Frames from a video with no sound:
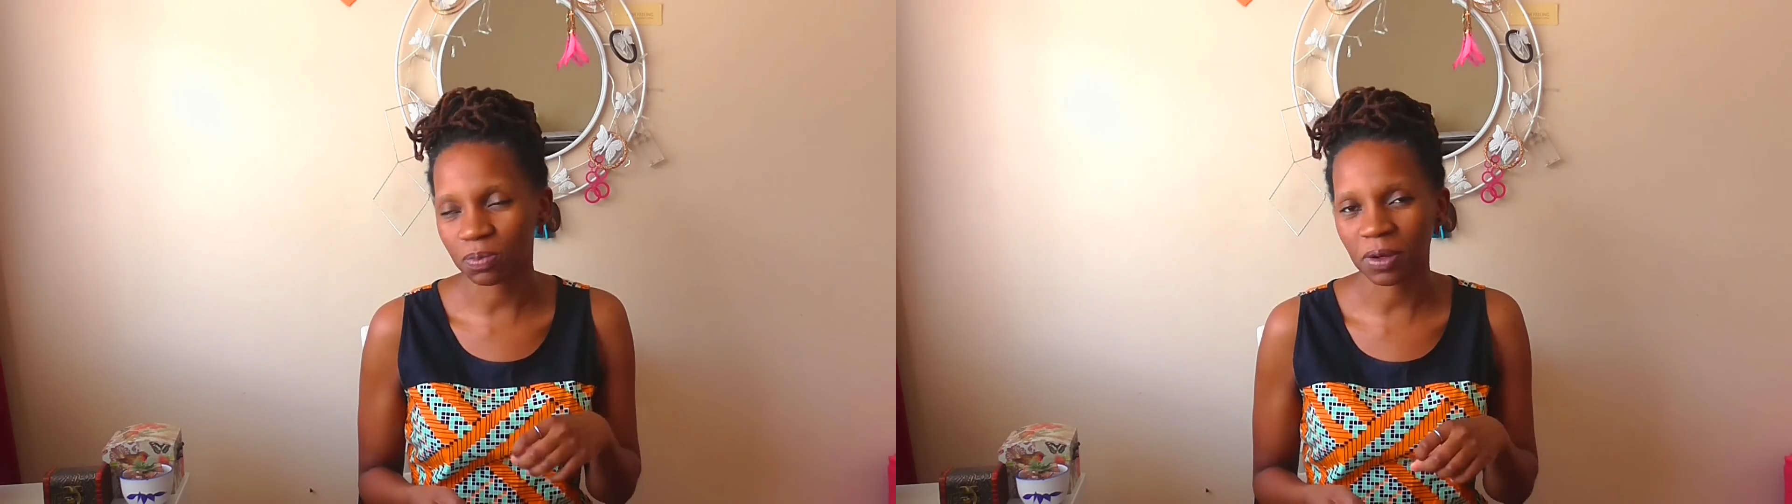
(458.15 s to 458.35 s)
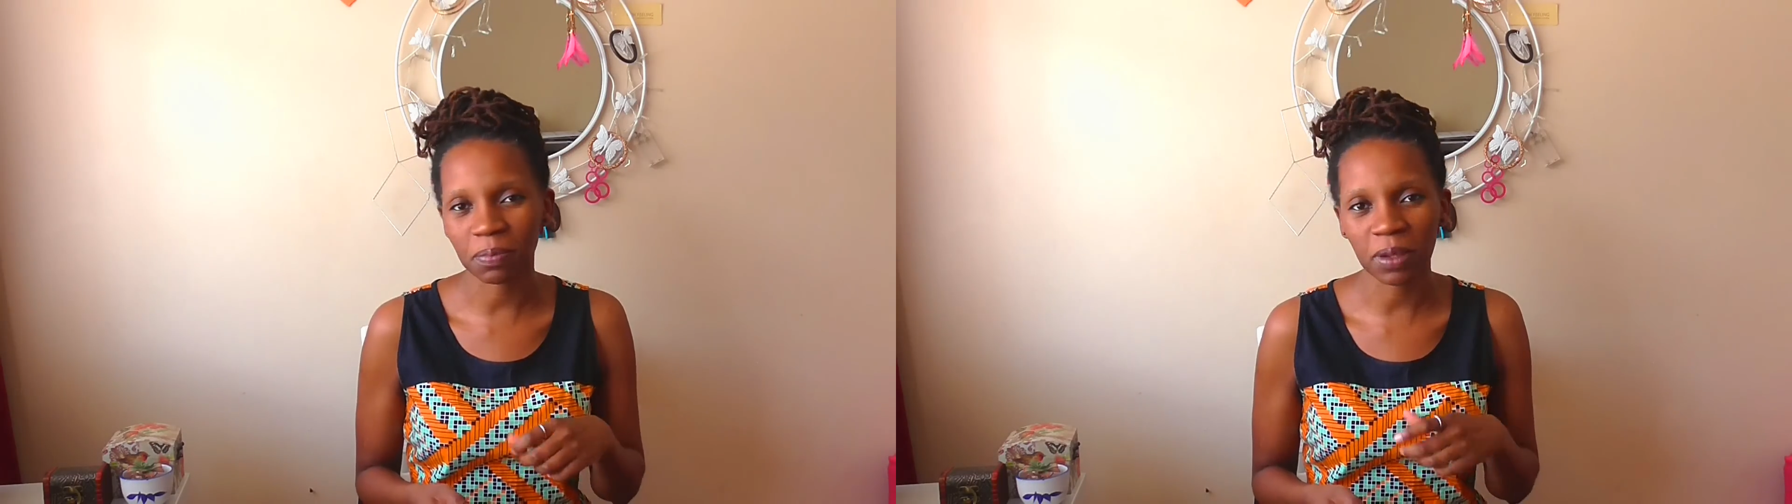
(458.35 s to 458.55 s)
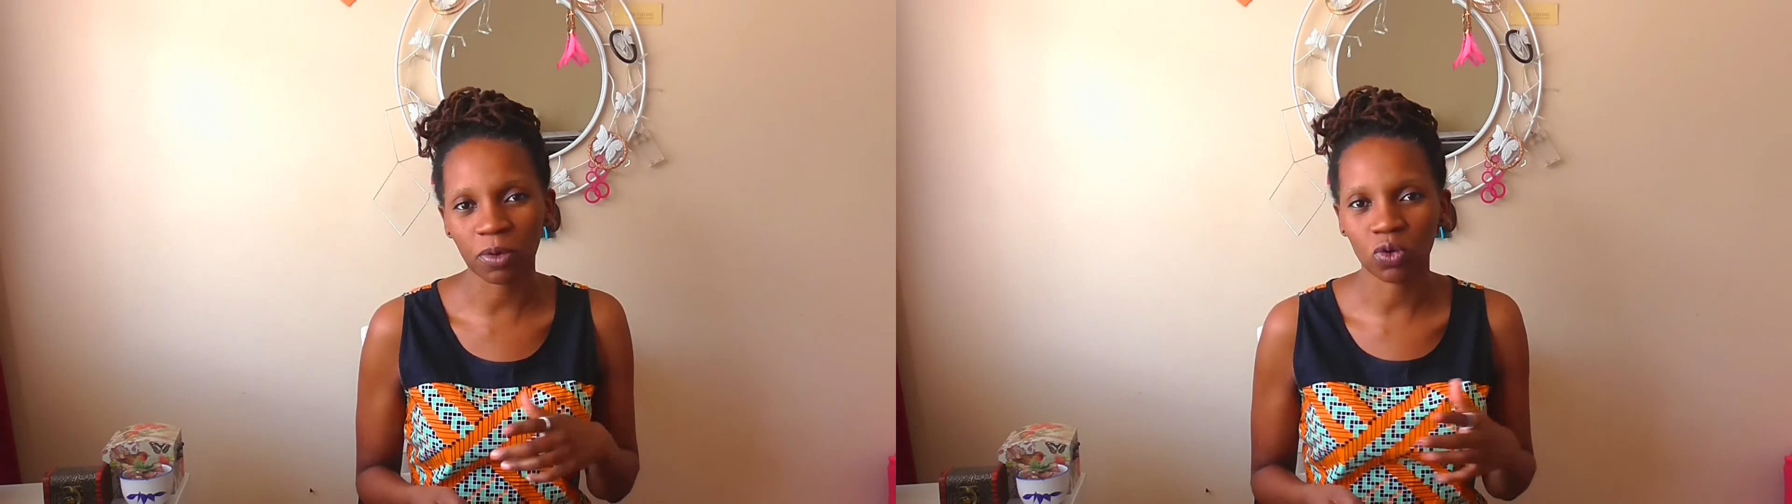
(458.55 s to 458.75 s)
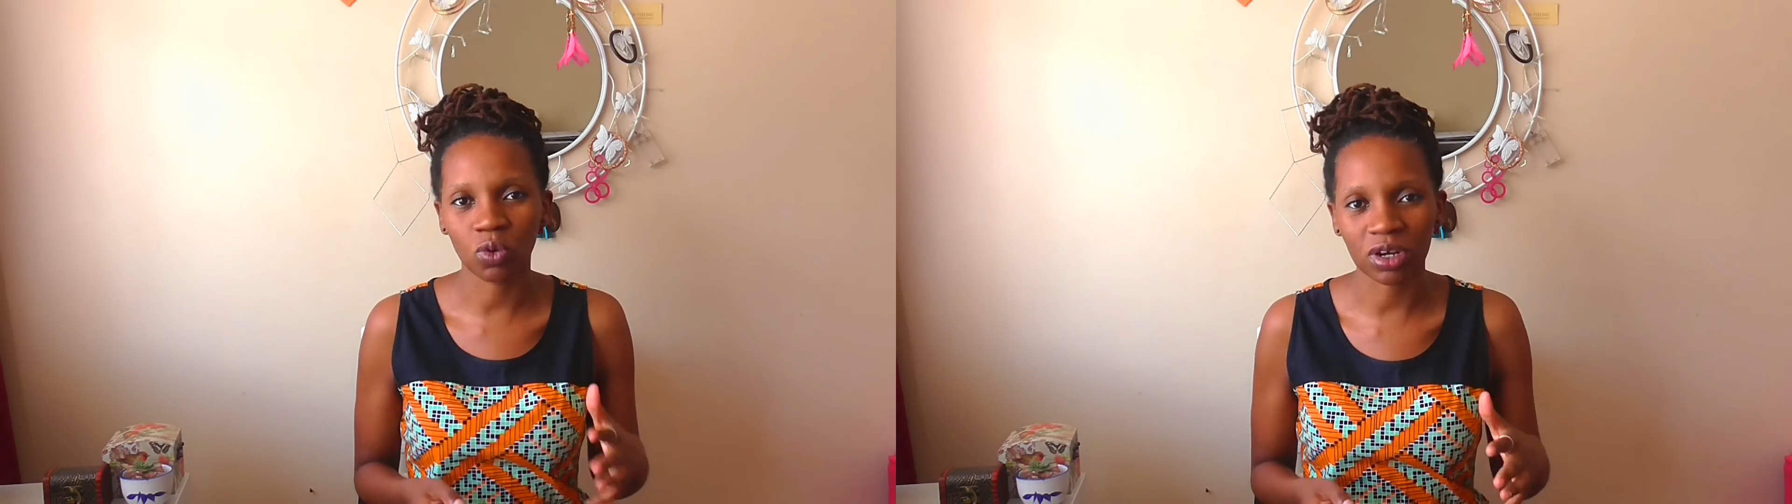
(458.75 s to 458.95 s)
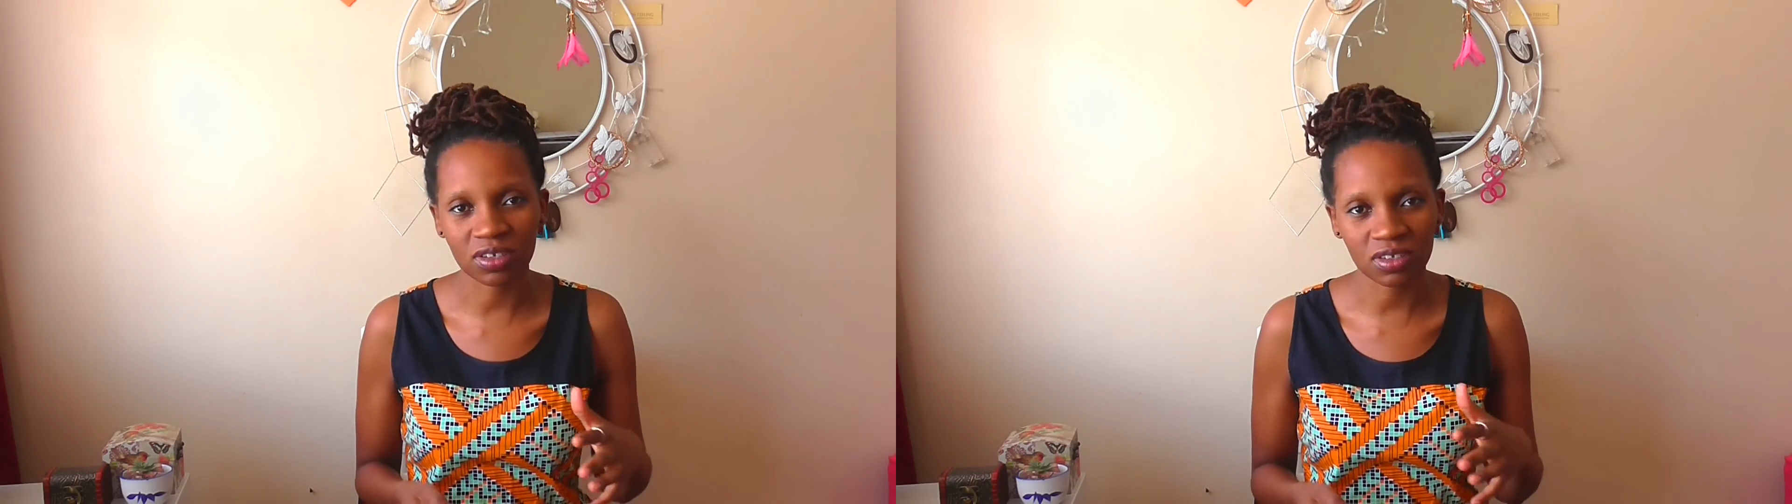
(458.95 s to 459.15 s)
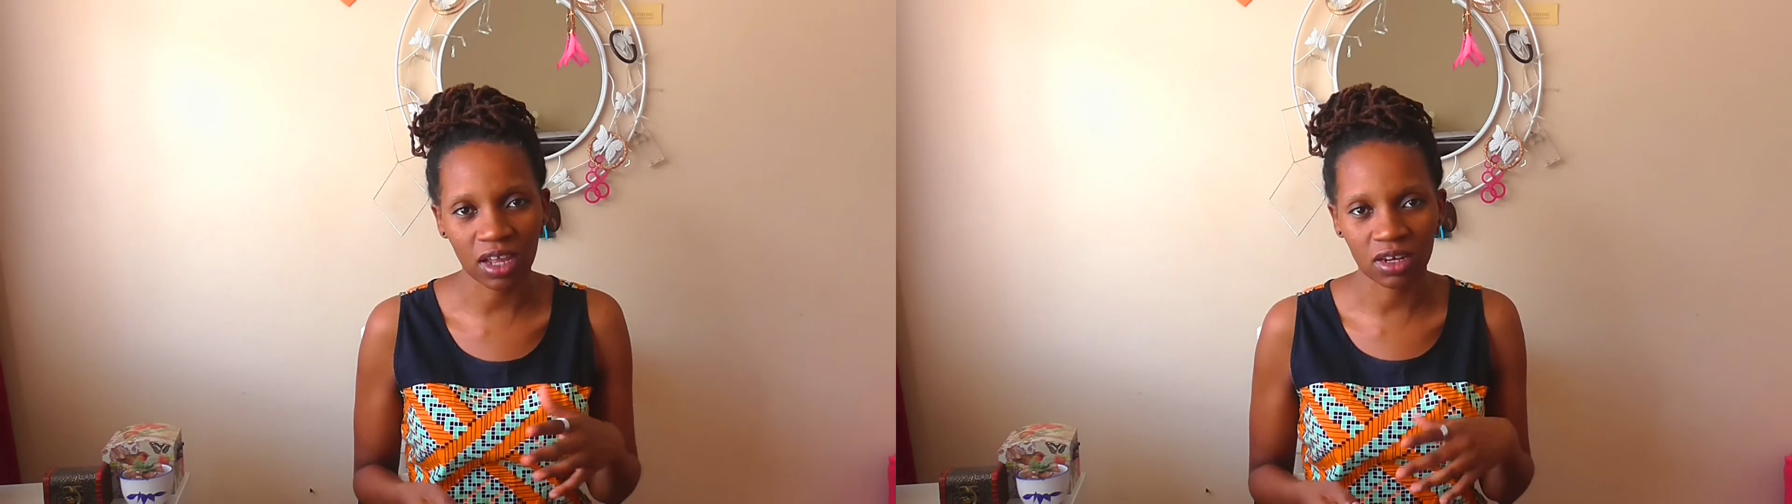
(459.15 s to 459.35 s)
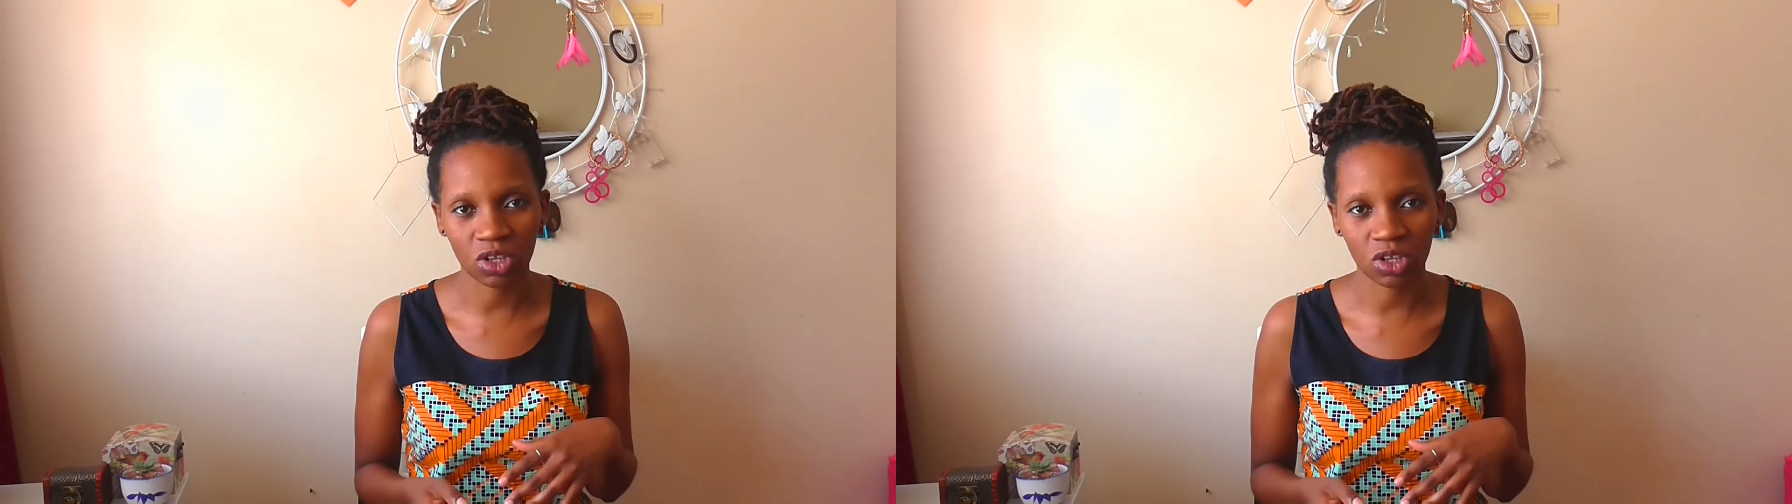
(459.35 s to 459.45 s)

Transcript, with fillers: but people who understand